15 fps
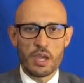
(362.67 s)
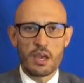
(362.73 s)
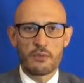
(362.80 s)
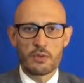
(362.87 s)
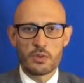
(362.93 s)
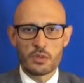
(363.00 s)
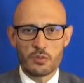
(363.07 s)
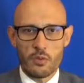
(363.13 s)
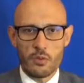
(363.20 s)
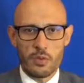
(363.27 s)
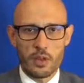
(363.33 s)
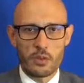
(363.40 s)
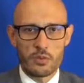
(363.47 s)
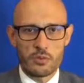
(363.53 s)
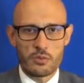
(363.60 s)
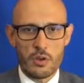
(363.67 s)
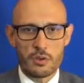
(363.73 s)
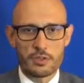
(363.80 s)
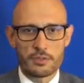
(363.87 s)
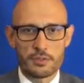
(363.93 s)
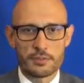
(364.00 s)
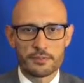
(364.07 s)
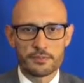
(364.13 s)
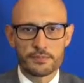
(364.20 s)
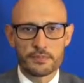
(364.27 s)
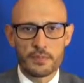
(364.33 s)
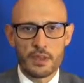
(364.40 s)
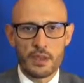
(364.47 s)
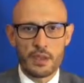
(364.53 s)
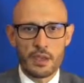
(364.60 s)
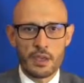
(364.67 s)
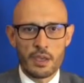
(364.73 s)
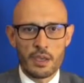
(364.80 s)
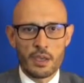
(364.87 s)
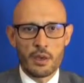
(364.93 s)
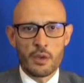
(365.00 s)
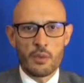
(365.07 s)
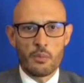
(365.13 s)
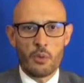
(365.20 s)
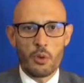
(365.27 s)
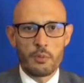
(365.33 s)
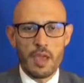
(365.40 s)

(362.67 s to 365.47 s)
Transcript: have used for reconstruction. We'll